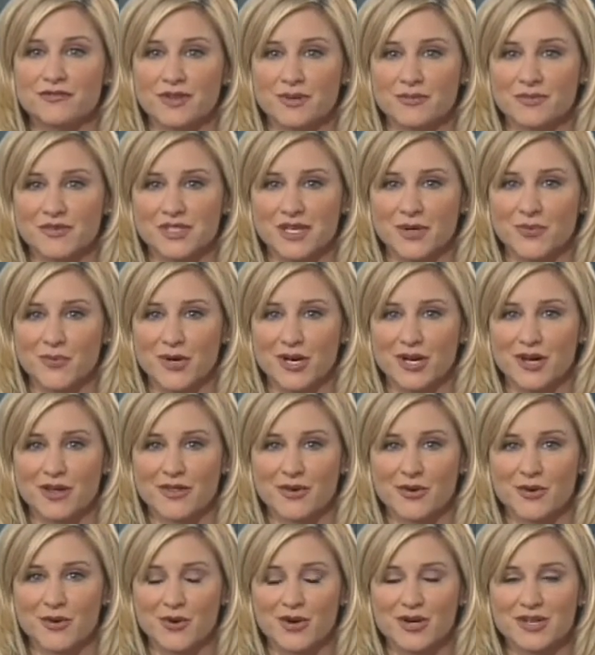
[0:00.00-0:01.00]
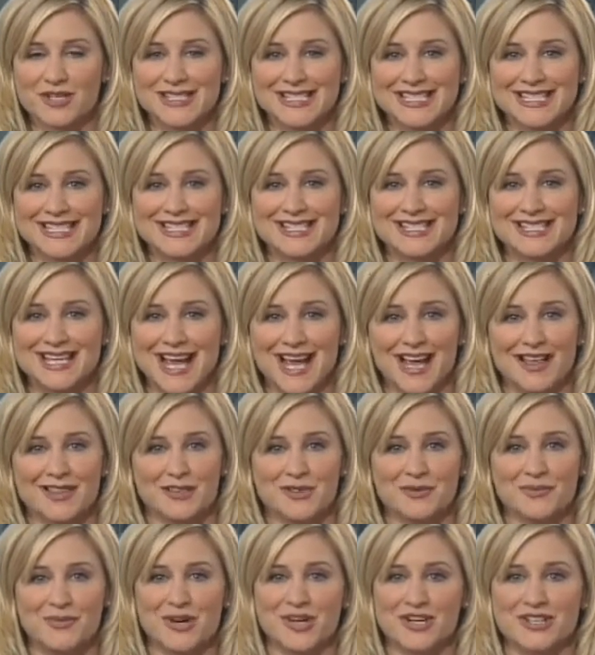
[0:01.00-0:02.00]
from someone on the course is
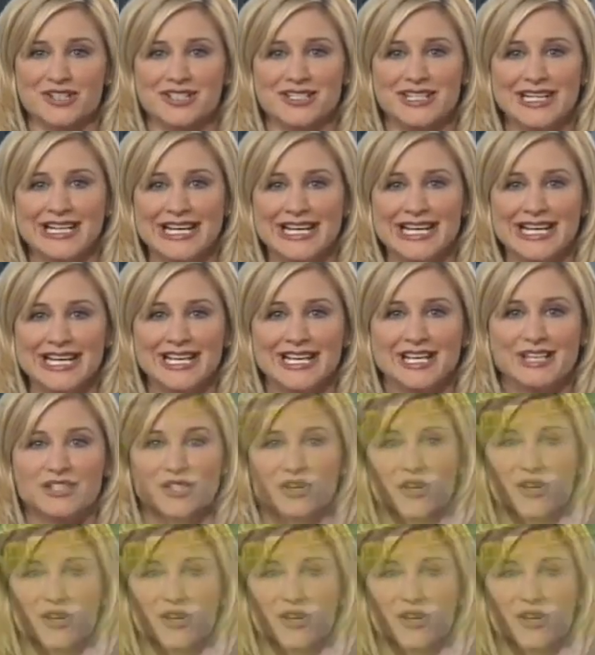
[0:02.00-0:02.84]
Alan Martin. He's